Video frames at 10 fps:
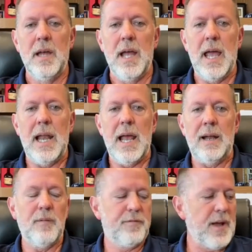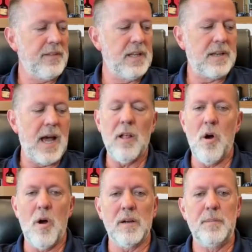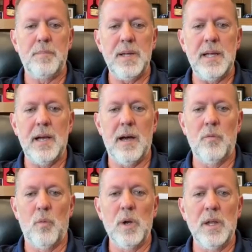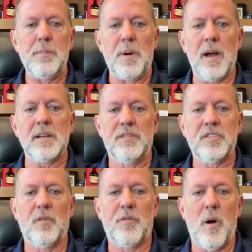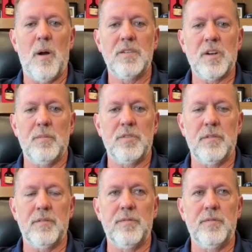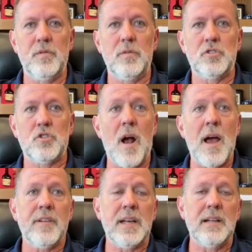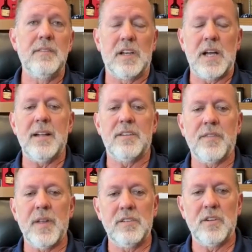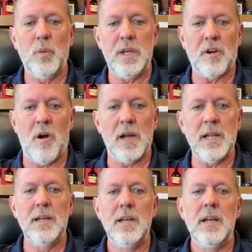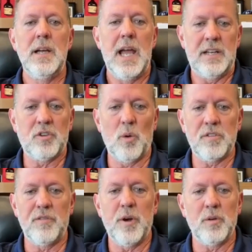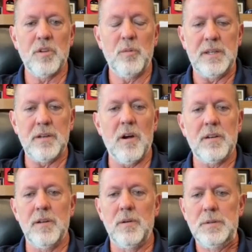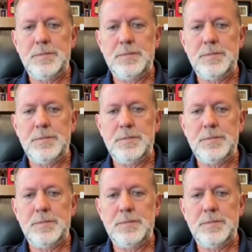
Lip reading: And we found the dialogue to be really productive so far in terms of driving the kinds of things that we target and the sorts of folks that we talk to.